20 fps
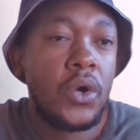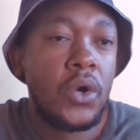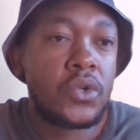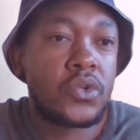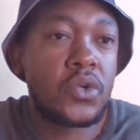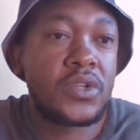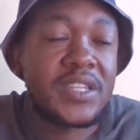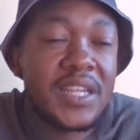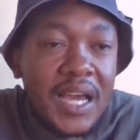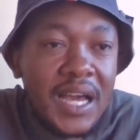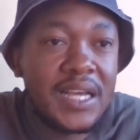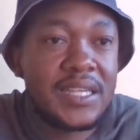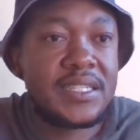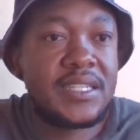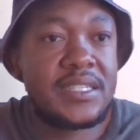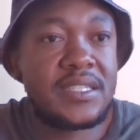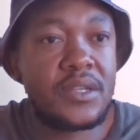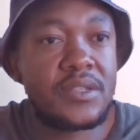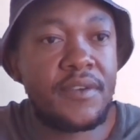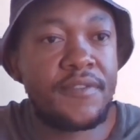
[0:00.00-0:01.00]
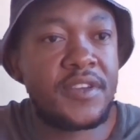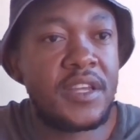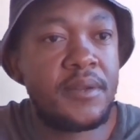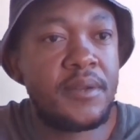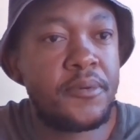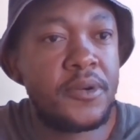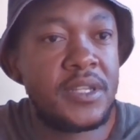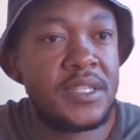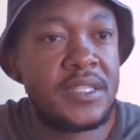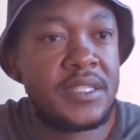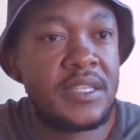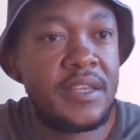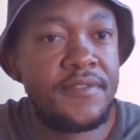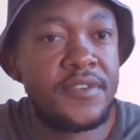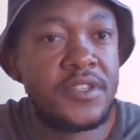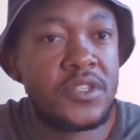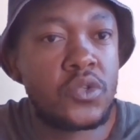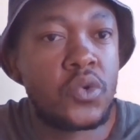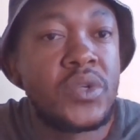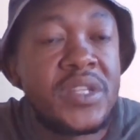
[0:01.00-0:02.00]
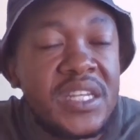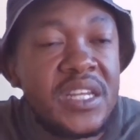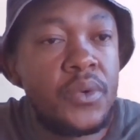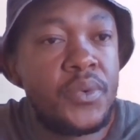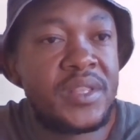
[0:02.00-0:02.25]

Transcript: to trust the South African police service to deal